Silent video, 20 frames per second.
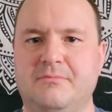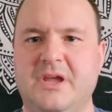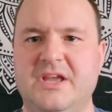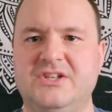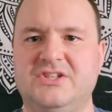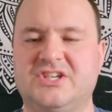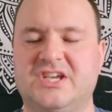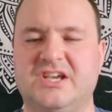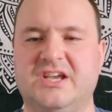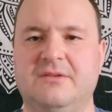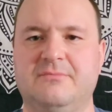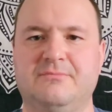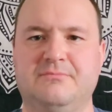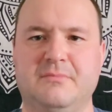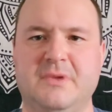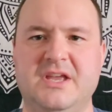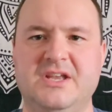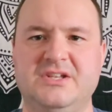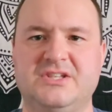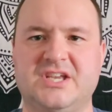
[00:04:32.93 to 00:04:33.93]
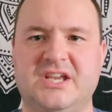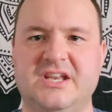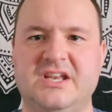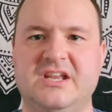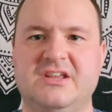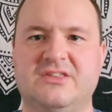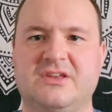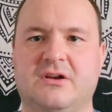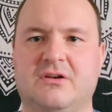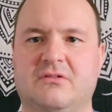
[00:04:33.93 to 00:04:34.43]
maintain,
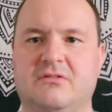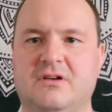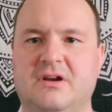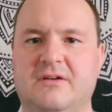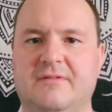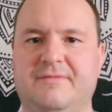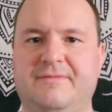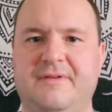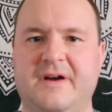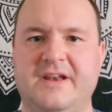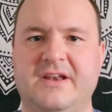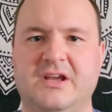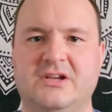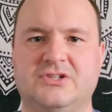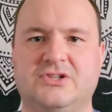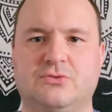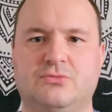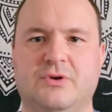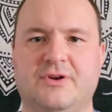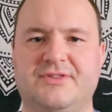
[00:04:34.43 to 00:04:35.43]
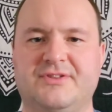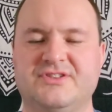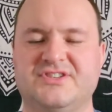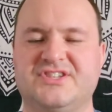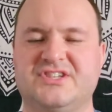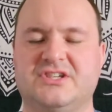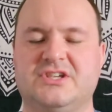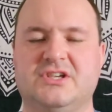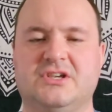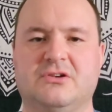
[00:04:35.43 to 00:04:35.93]
maintaining their financial wealth
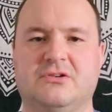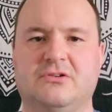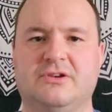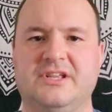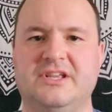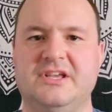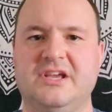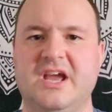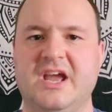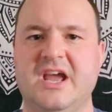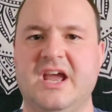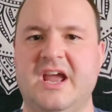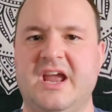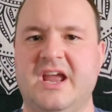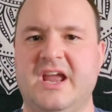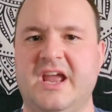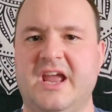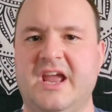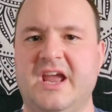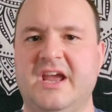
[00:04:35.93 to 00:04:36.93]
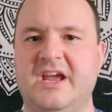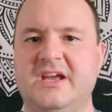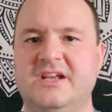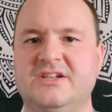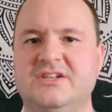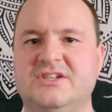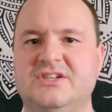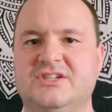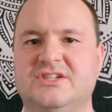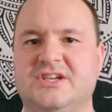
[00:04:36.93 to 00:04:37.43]
and security,
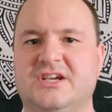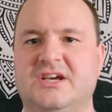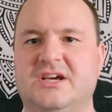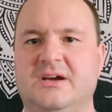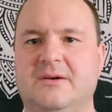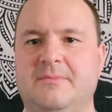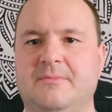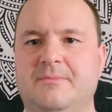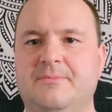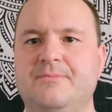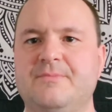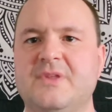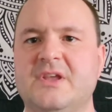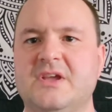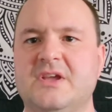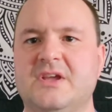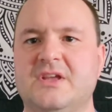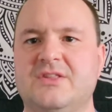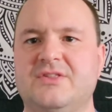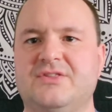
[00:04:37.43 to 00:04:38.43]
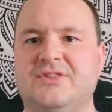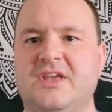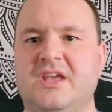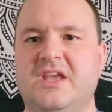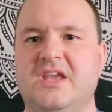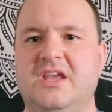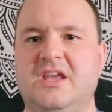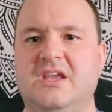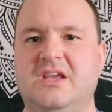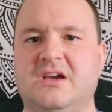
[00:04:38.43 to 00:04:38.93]
and um,
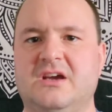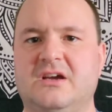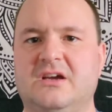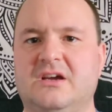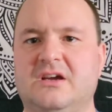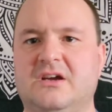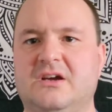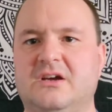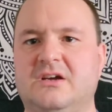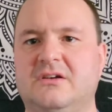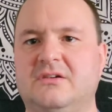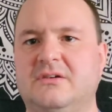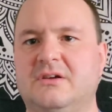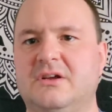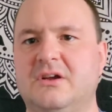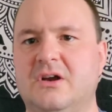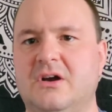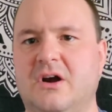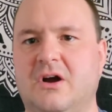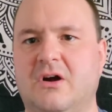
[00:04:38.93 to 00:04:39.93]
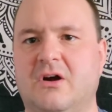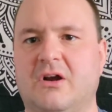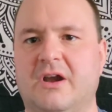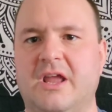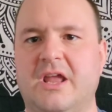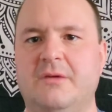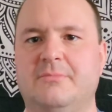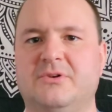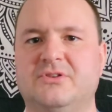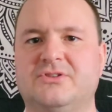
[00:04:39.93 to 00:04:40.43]
they
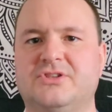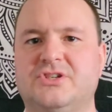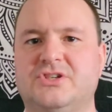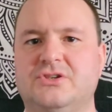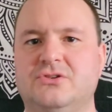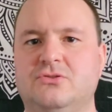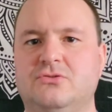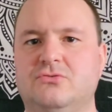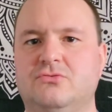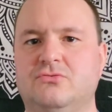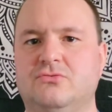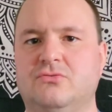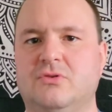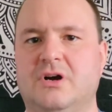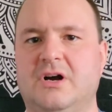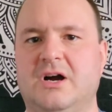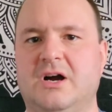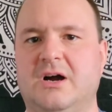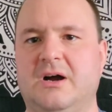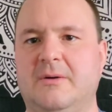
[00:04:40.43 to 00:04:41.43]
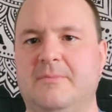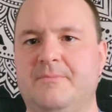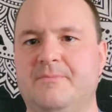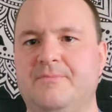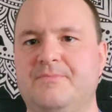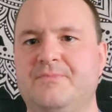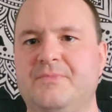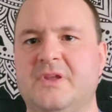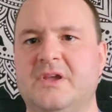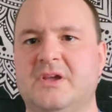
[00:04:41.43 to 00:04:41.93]
are able to
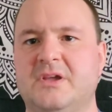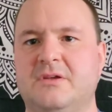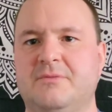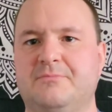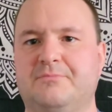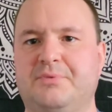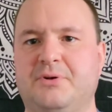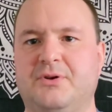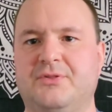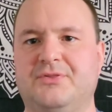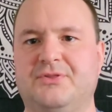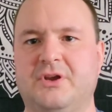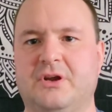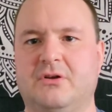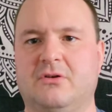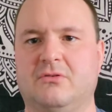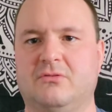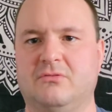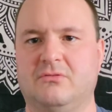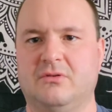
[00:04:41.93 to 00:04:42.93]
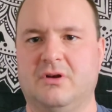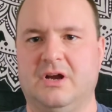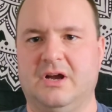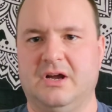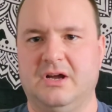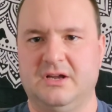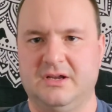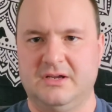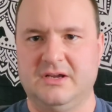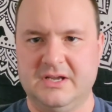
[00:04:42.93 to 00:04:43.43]
um, put their
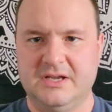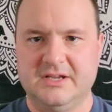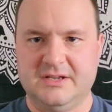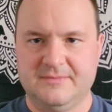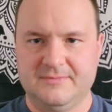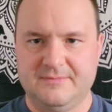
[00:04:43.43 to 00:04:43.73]
uh,